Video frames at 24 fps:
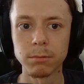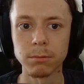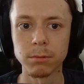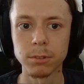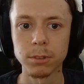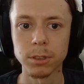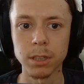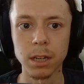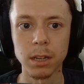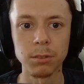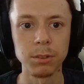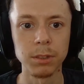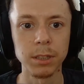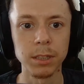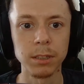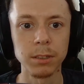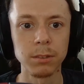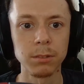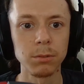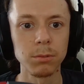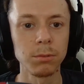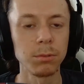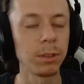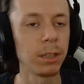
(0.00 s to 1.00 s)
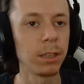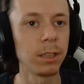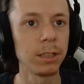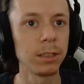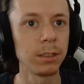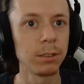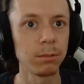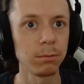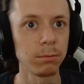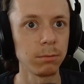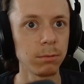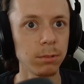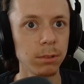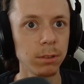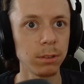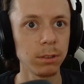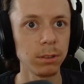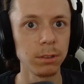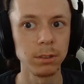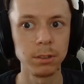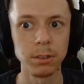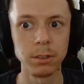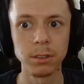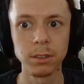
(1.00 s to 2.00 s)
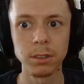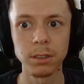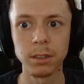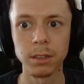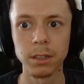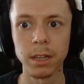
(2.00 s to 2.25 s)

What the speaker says: sounding really good.